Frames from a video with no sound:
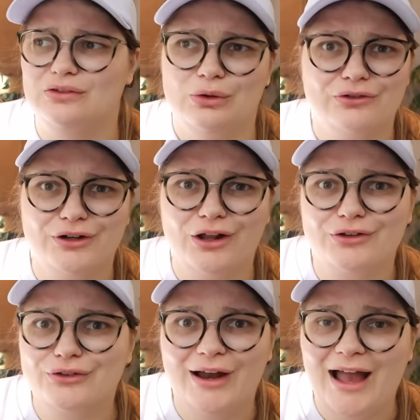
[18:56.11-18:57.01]

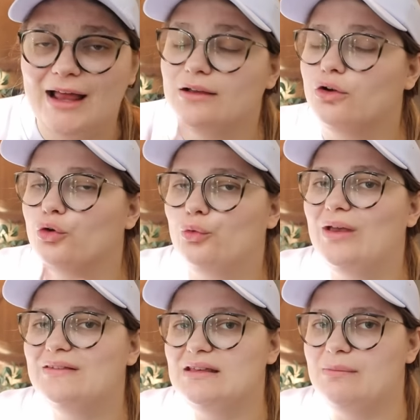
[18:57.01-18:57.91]
$200 for a hat,
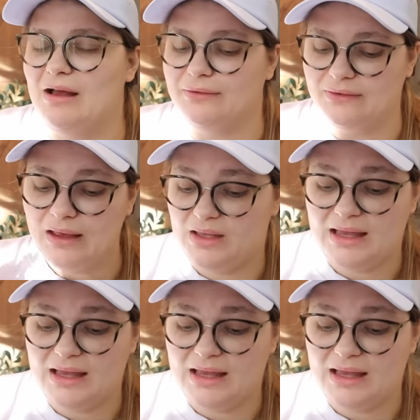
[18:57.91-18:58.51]
crazy amounts.